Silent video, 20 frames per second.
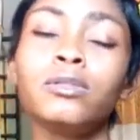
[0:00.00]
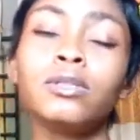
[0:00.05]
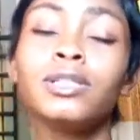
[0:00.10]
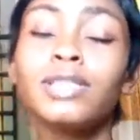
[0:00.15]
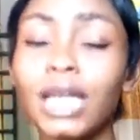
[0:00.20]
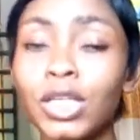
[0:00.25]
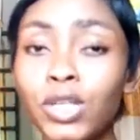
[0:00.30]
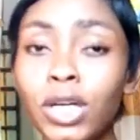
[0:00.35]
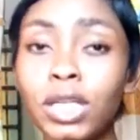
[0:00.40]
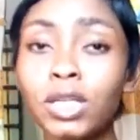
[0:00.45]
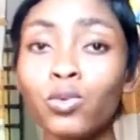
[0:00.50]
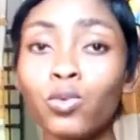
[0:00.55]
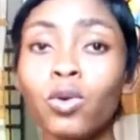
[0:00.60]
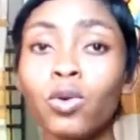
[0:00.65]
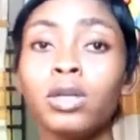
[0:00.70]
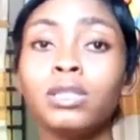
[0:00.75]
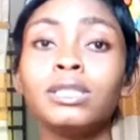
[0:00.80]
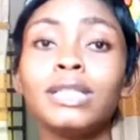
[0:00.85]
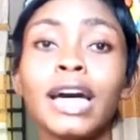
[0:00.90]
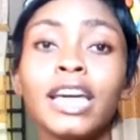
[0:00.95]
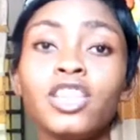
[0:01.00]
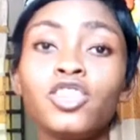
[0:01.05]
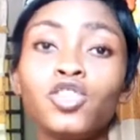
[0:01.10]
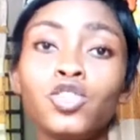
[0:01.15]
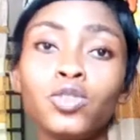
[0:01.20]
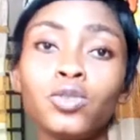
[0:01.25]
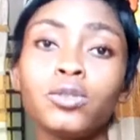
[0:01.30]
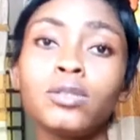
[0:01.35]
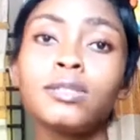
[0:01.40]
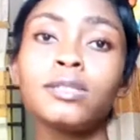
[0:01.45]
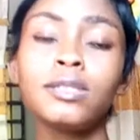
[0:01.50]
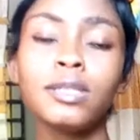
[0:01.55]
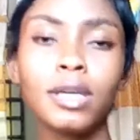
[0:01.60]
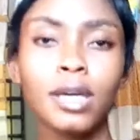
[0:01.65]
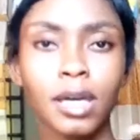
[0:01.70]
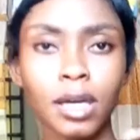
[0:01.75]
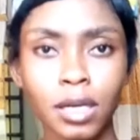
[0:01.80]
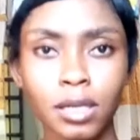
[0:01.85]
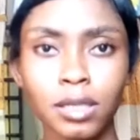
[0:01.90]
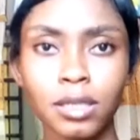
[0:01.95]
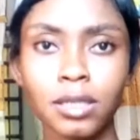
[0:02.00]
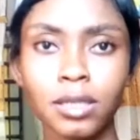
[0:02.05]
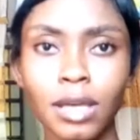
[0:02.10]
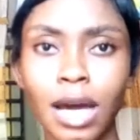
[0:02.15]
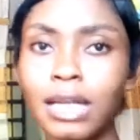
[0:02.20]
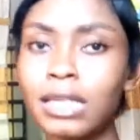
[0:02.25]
He's actually the one that issues tickets,